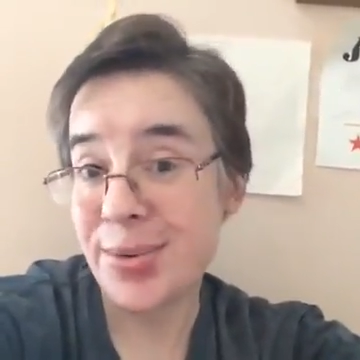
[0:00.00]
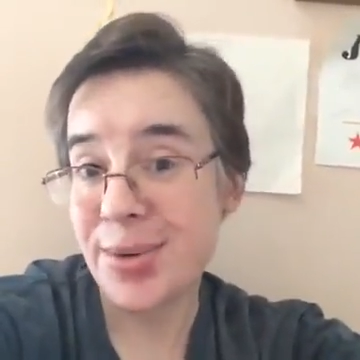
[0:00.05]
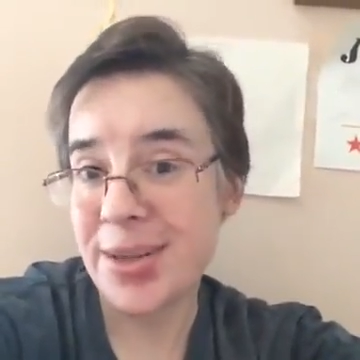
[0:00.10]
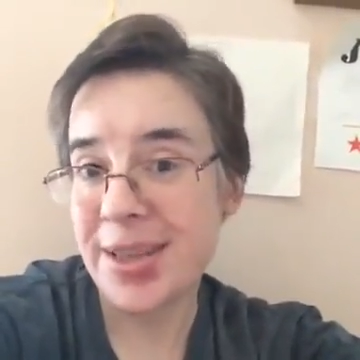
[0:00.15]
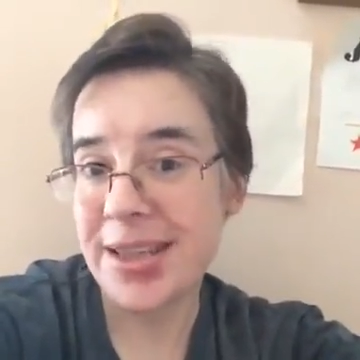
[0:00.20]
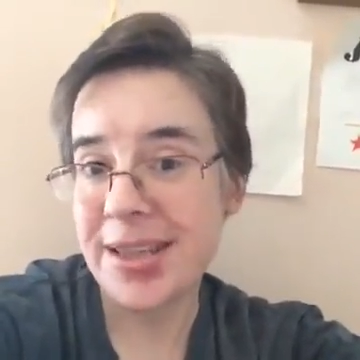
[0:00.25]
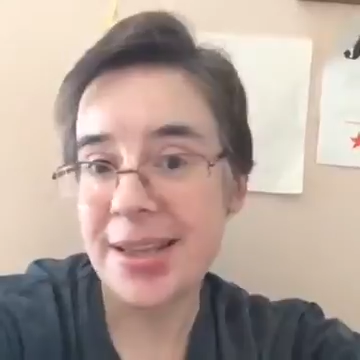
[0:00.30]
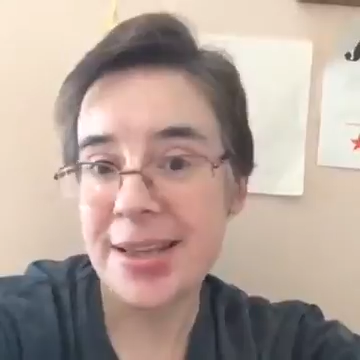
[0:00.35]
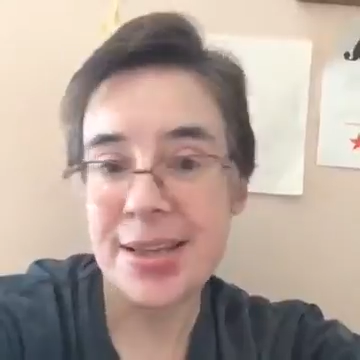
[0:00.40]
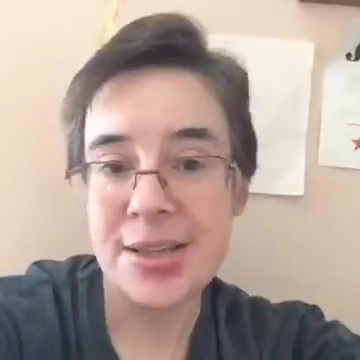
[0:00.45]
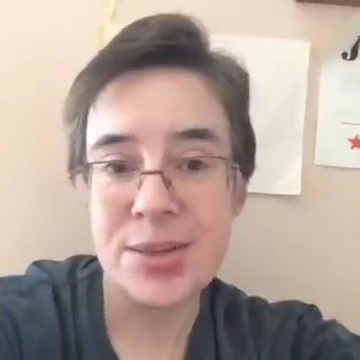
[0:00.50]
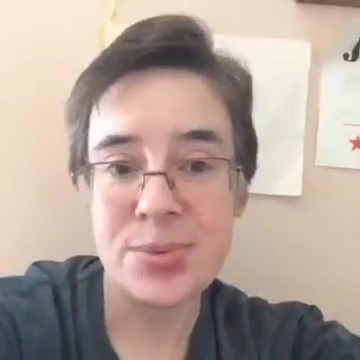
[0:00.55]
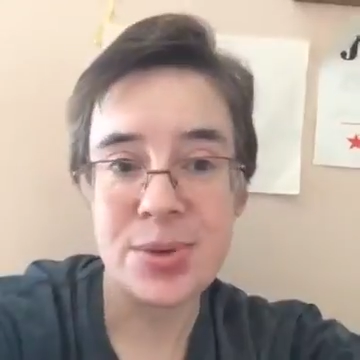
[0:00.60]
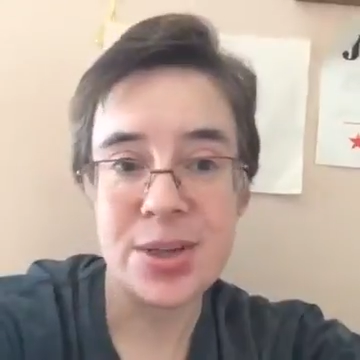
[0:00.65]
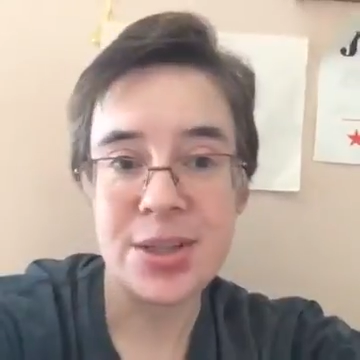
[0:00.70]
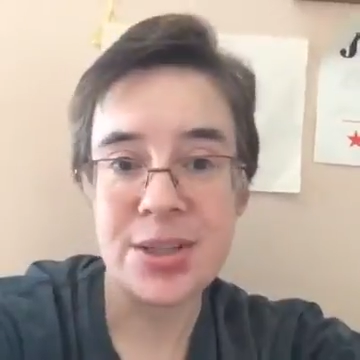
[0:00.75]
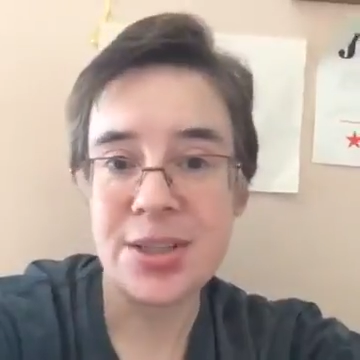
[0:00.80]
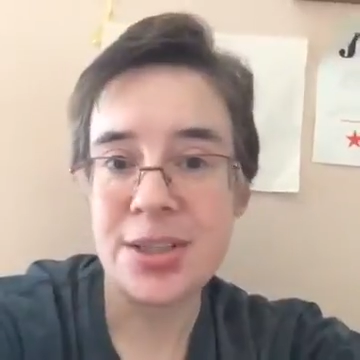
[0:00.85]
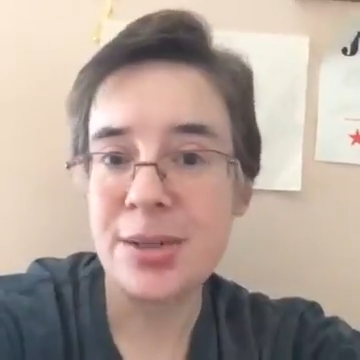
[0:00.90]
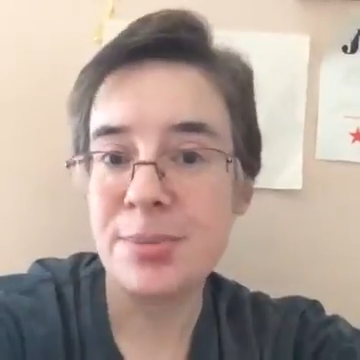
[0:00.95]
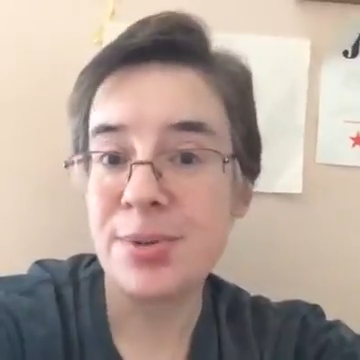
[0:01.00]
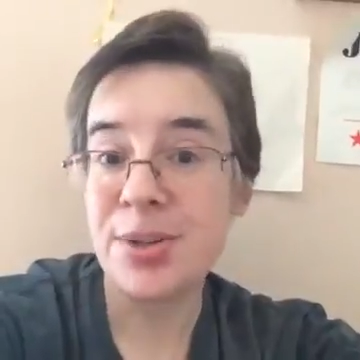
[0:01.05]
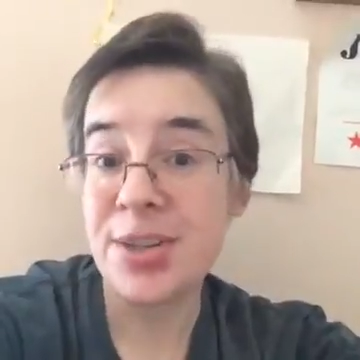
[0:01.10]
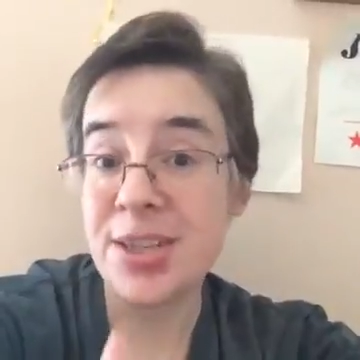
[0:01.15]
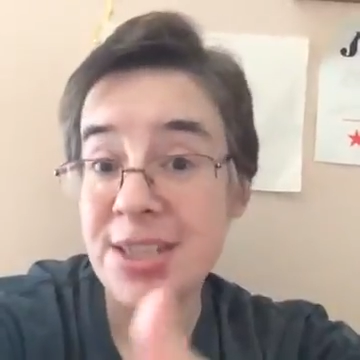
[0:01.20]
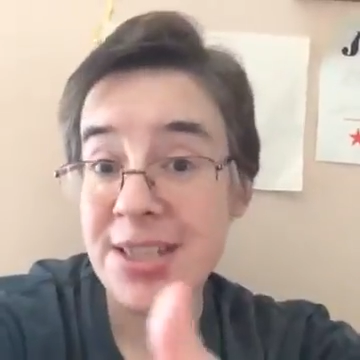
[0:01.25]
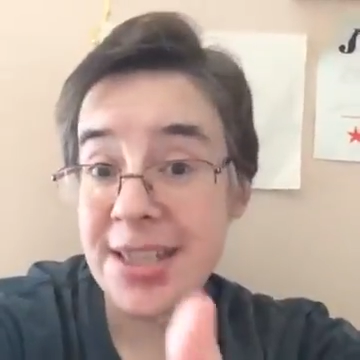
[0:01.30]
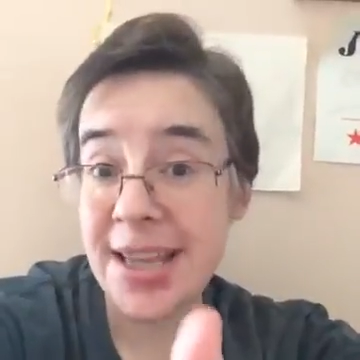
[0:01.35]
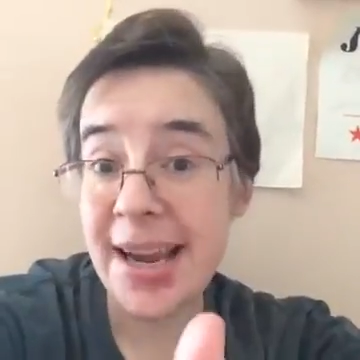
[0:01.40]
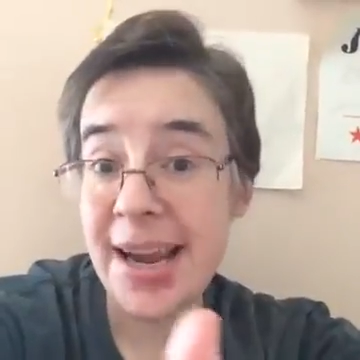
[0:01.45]
with as well, too,
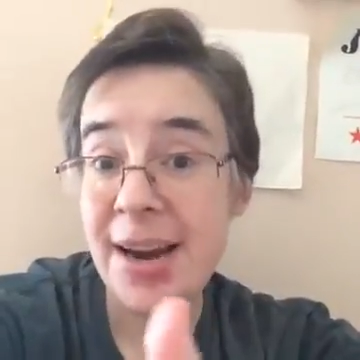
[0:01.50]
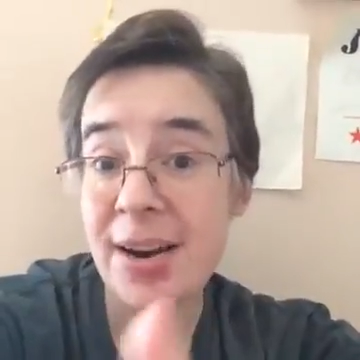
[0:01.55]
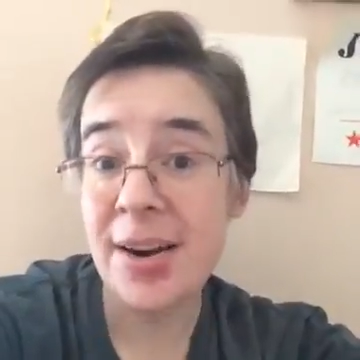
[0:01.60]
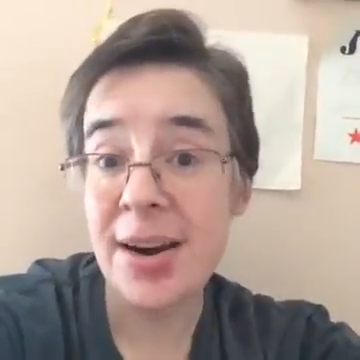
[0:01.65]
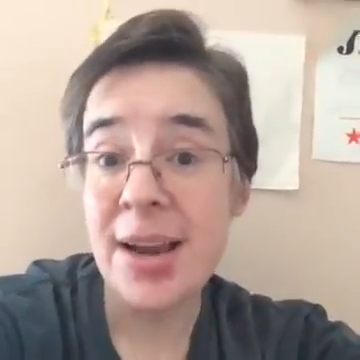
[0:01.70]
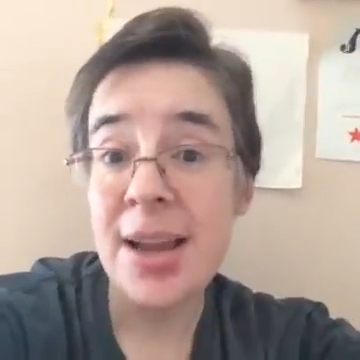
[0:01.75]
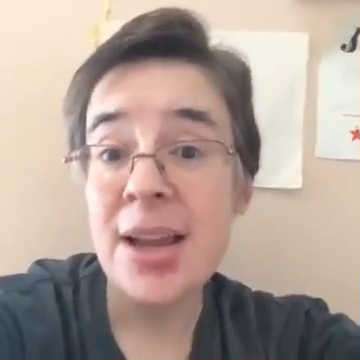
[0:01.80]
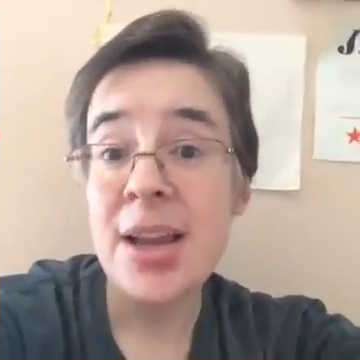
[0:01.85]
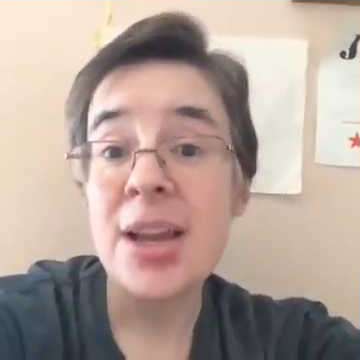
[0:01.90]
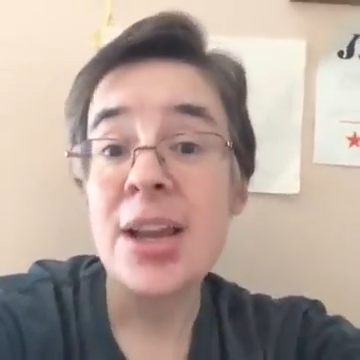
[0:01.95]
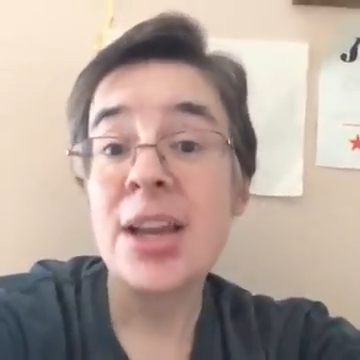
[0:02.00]
because there